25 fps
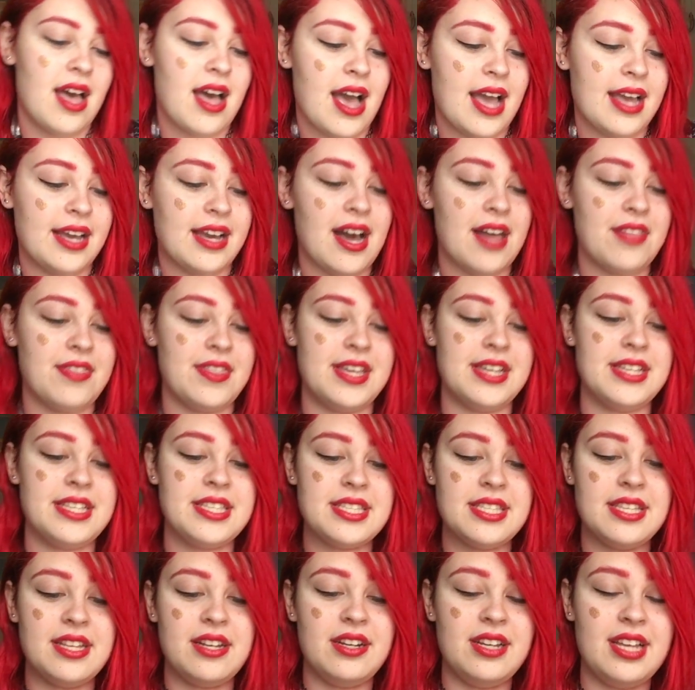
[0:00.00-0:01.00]
I got
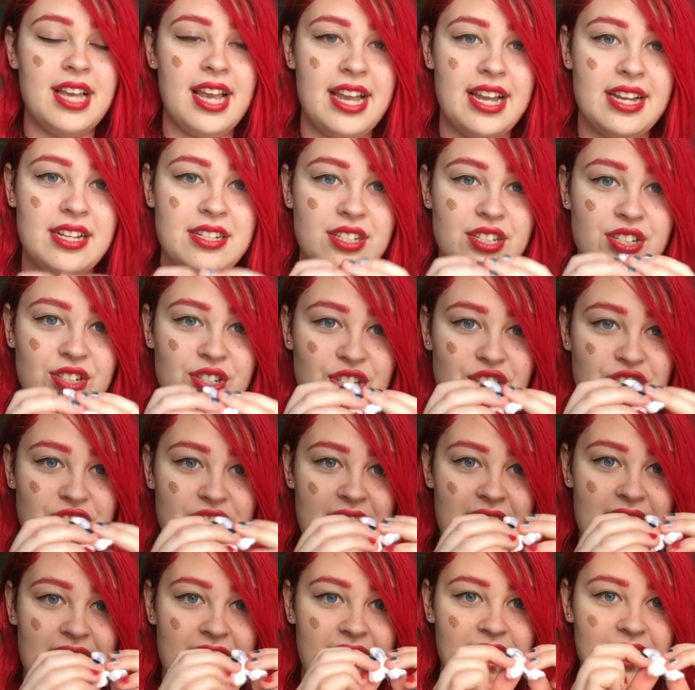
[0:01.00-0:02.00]
this little hand
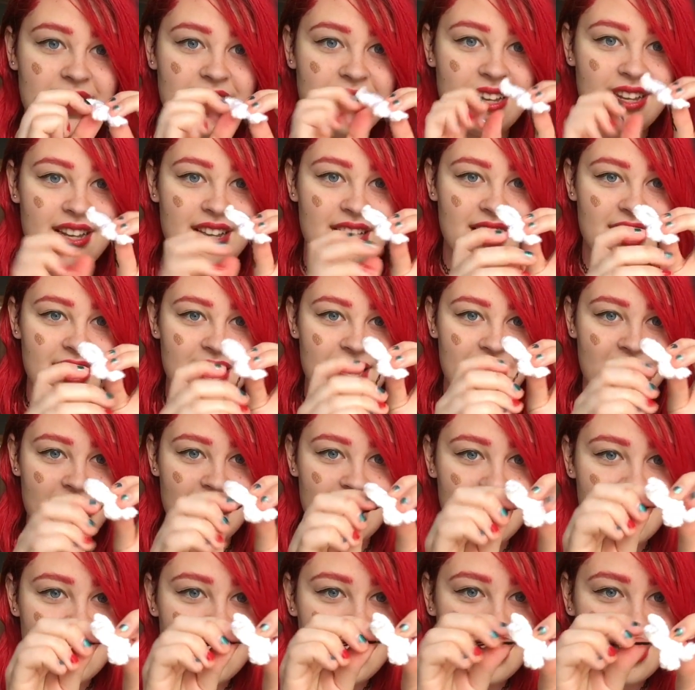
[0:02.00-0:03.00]
crocheted
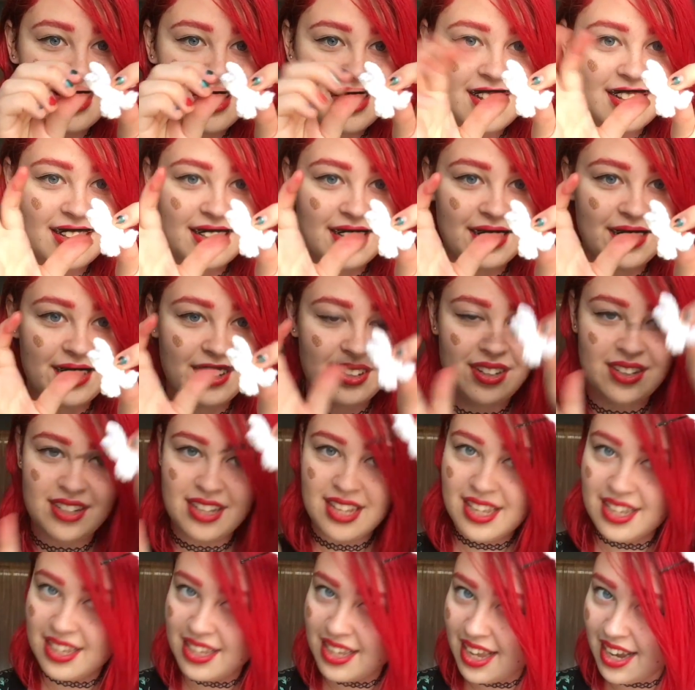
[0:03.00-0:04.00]
little
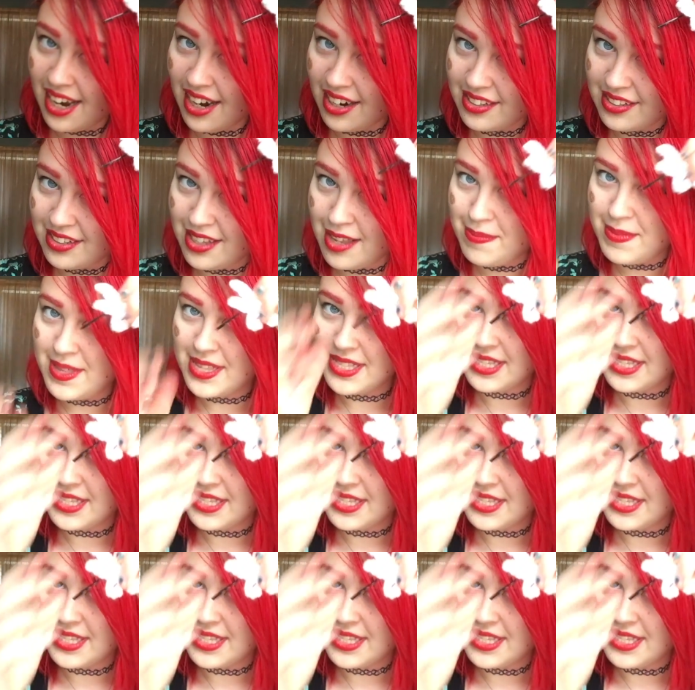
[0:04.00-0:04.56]
hair clip